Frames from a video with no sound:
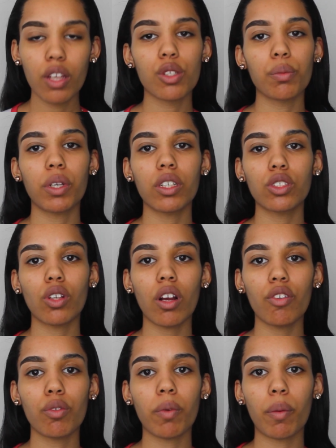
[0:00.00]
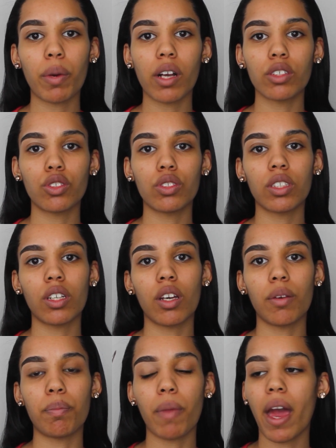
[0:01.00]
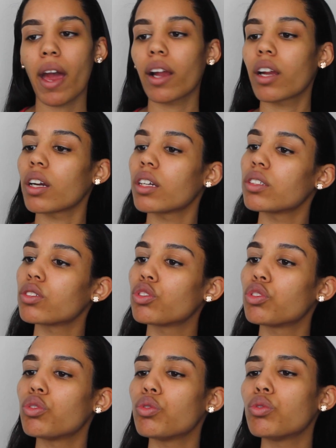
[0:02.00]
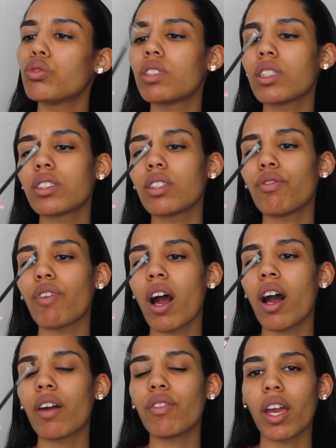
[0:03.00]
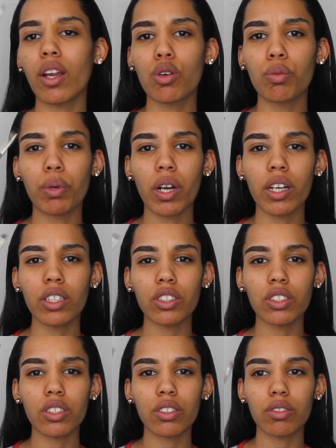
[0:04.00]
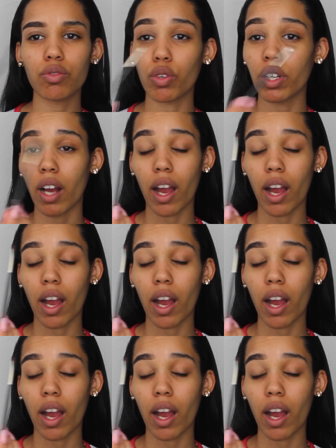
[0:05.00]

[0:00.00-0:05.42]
So I'm gonna start off with my brows using a MAC 265 angle brush for your